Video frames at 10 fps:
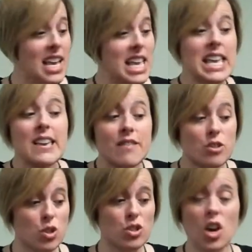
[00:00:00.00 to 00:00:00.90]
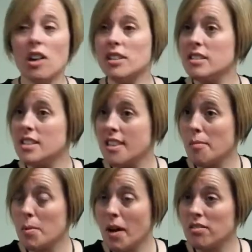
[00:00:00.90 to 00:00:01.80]
even just talking to them
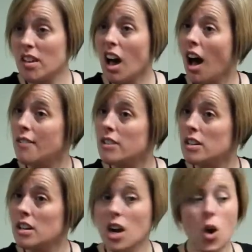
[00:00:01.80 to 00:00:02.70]
about the cover